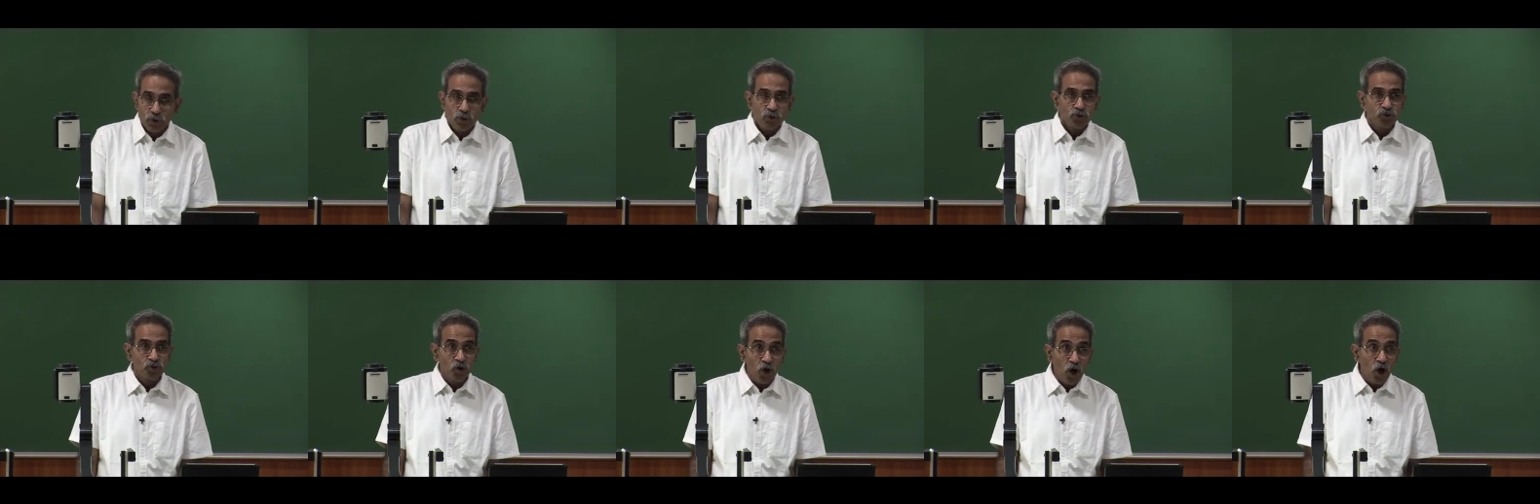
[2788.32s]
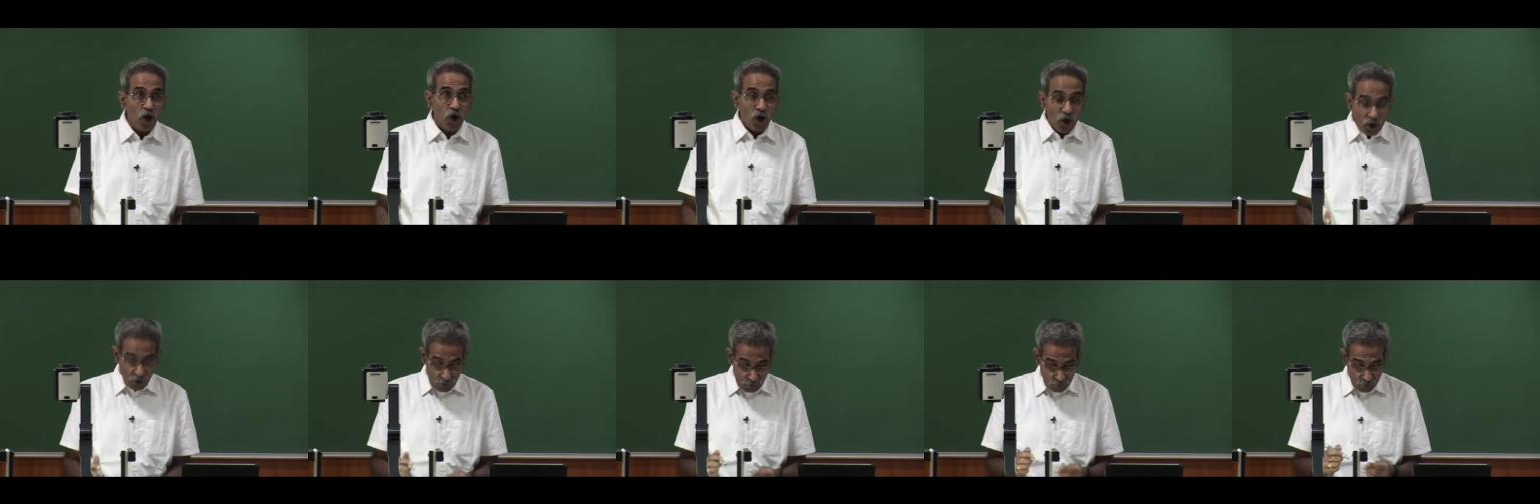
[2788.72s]

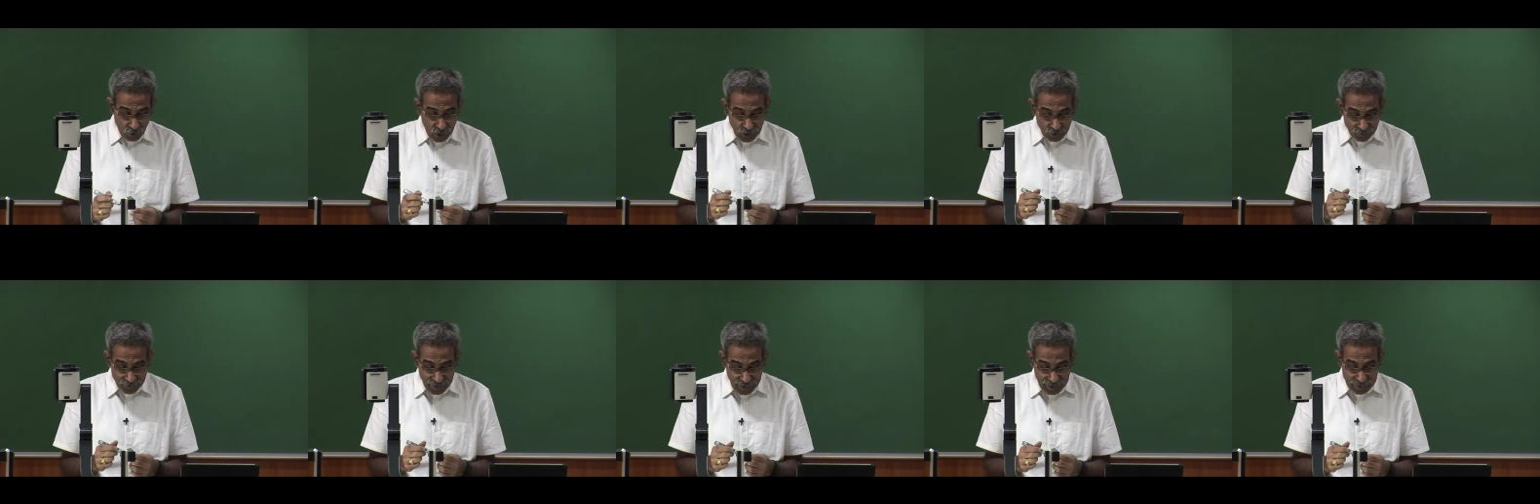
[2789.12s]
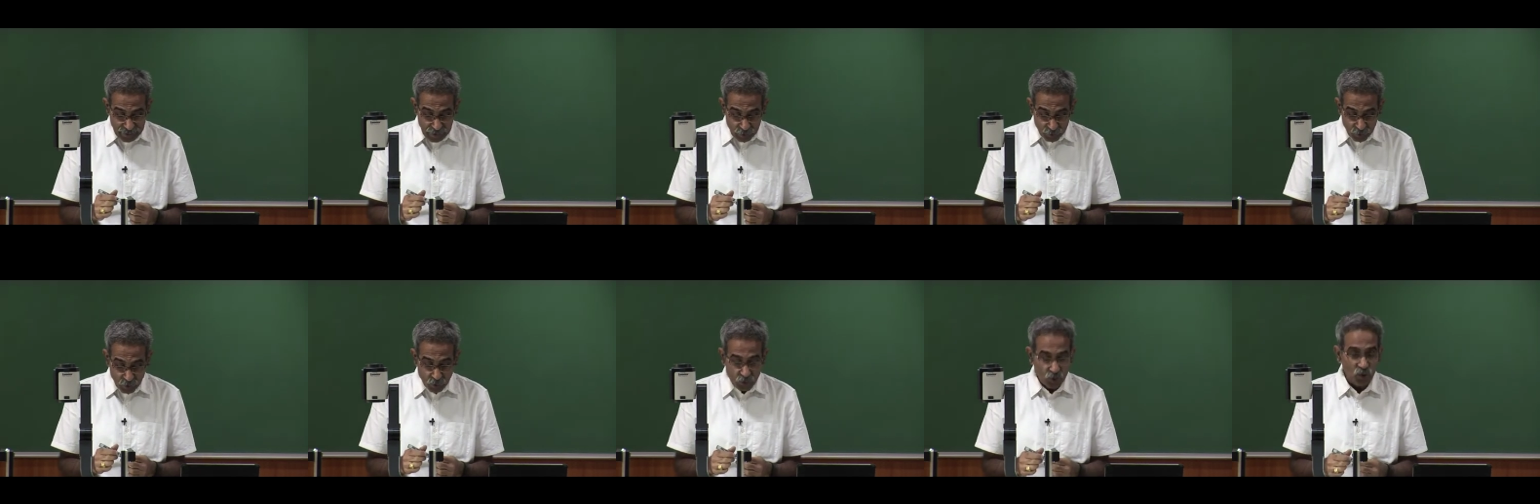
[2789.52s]
So, what we are
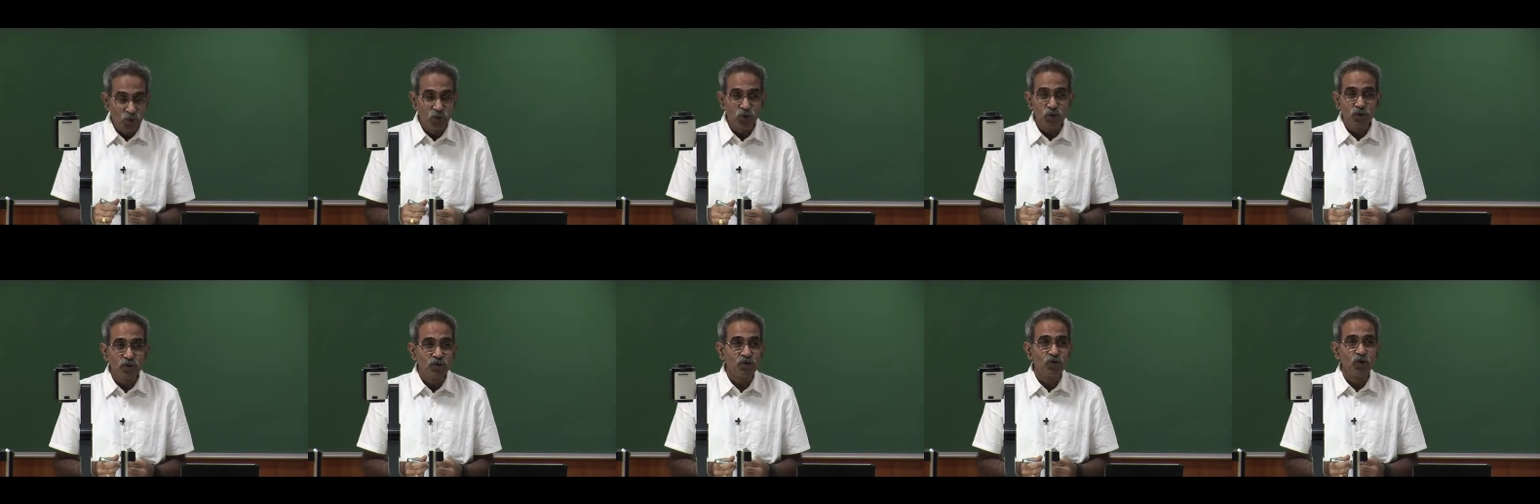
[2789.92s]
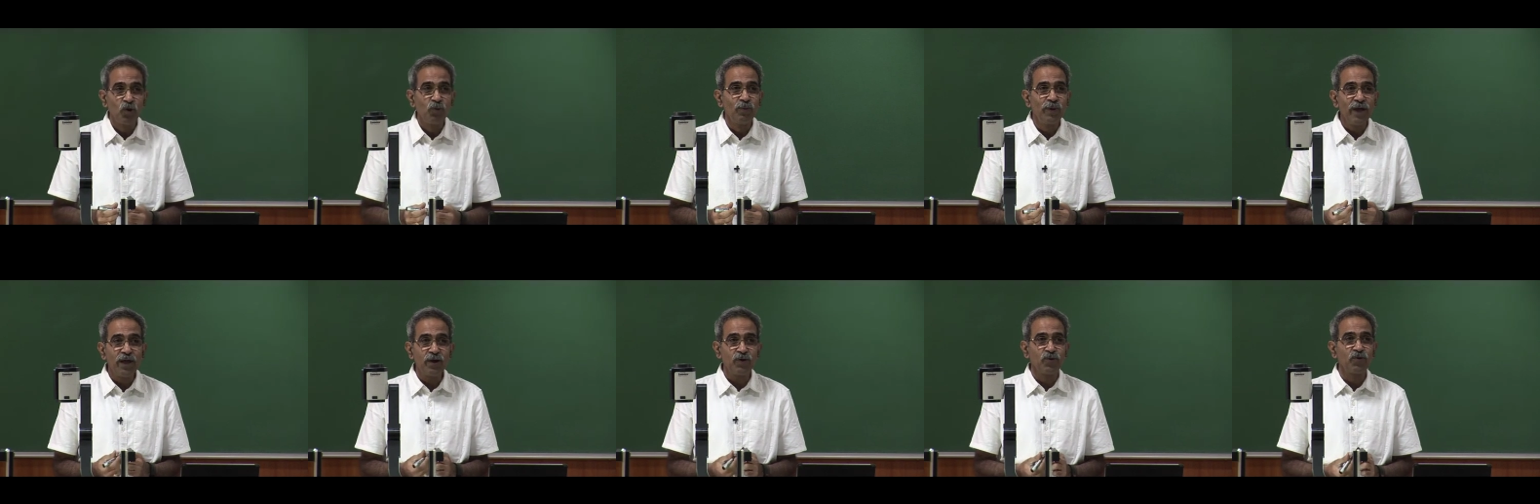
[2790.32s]
able to do is to
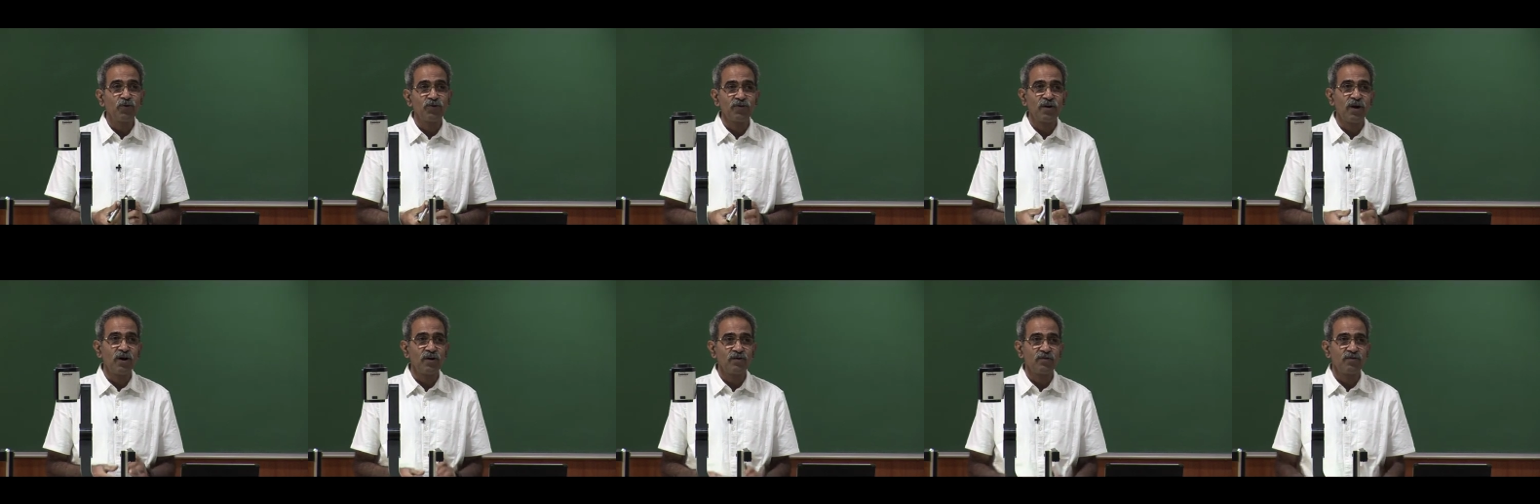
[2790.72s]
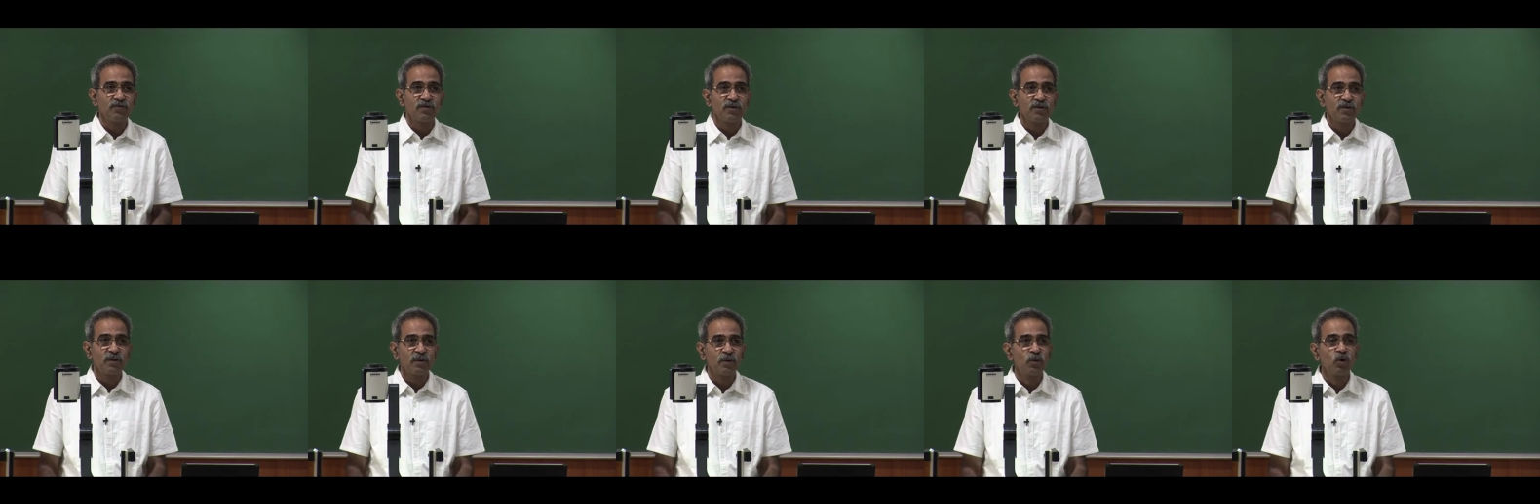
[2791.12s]
make use of
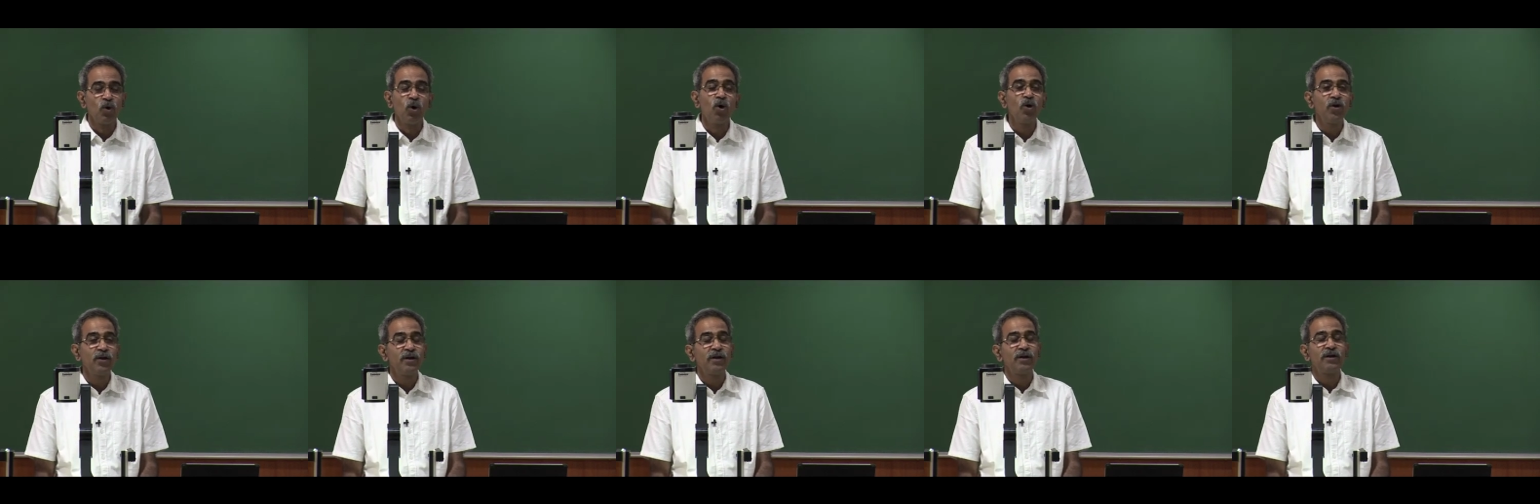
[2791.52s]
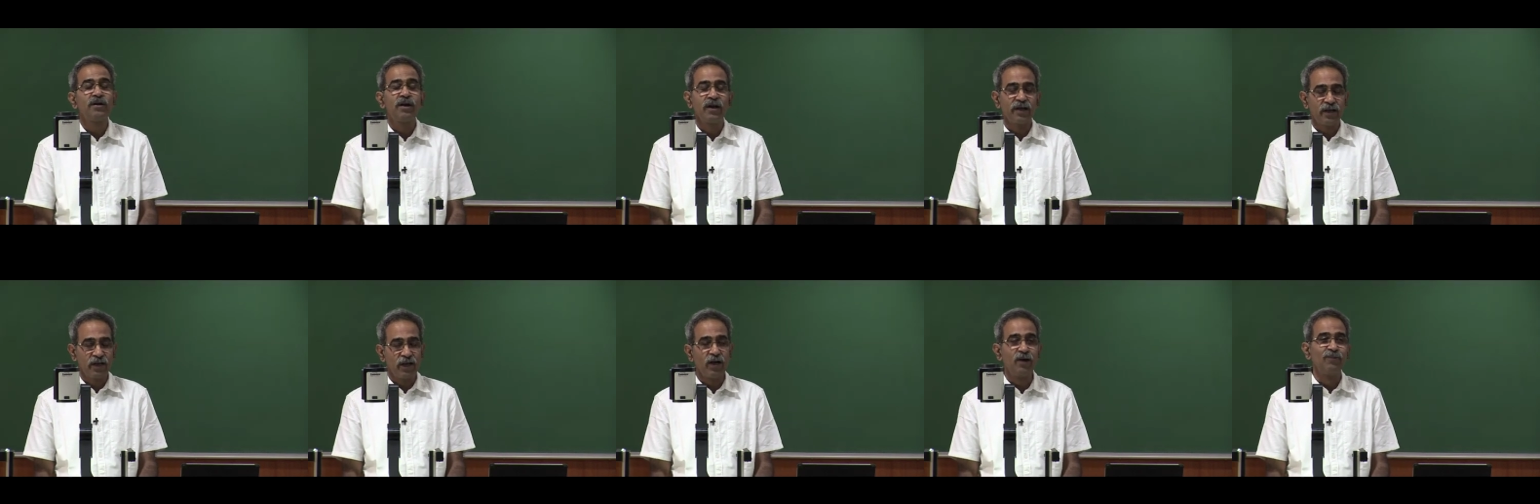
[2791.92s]
known
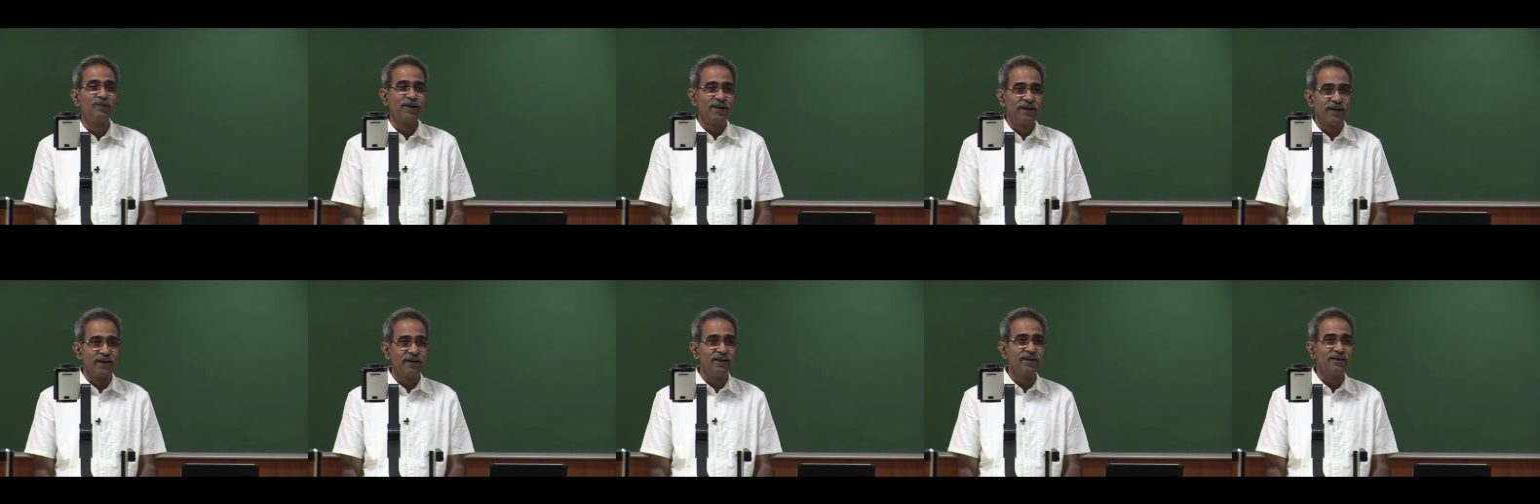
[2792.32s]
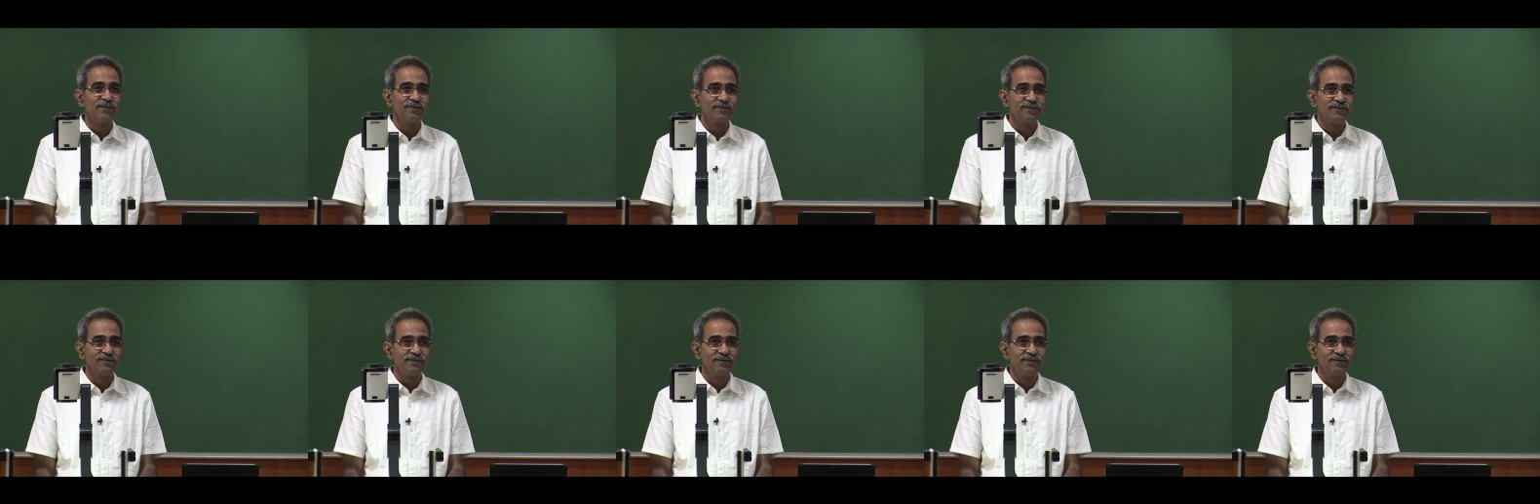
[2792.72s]
trigonometry,